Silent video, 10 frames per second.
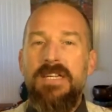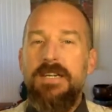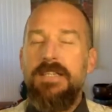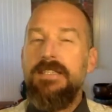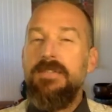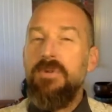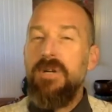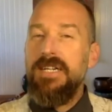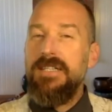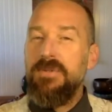doesn't
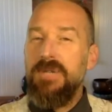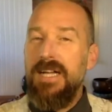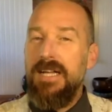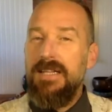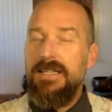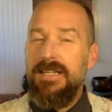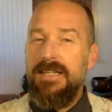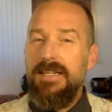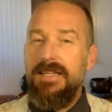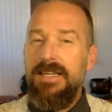work as well
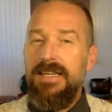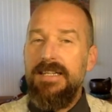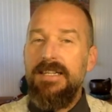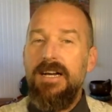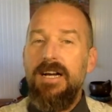in